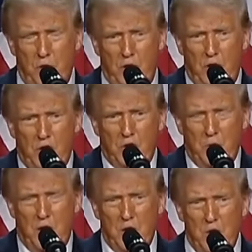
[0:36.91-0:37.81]
Four
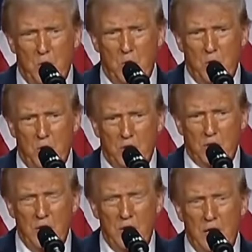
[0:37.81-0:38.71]
years we had no
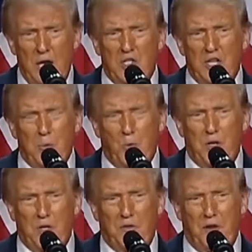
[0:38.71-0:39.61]
wars,
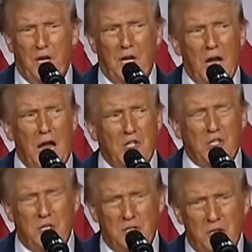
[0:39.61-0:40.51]
except we defeated
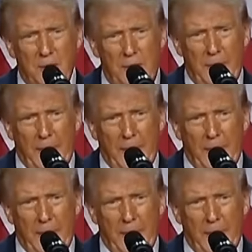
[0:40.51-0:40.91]
ISIS.